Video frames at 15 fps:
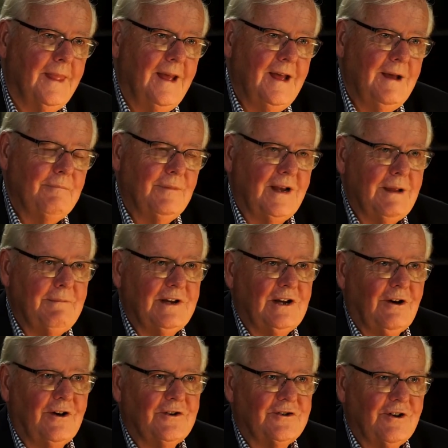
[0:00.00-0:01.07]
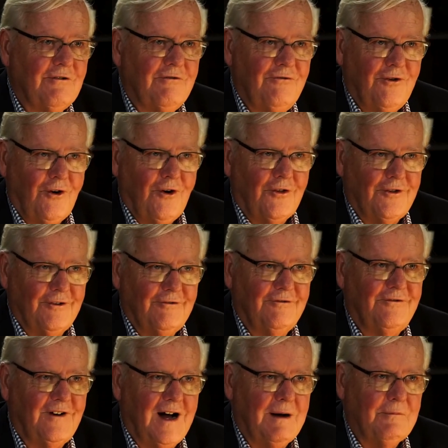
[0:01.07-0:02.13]
But let me go on to a fourth and
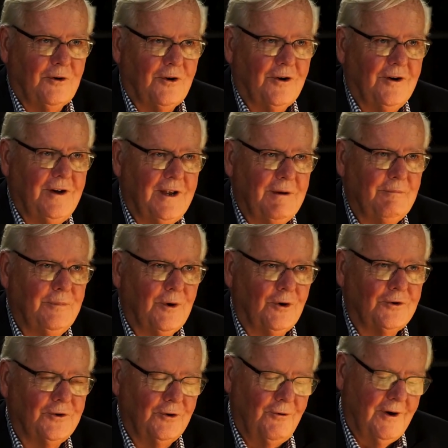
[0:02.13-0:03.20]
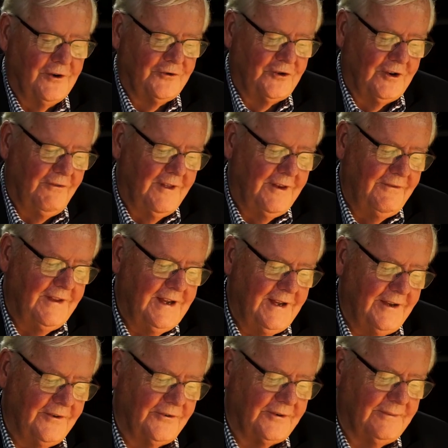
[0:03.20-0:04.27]
far more important question than these.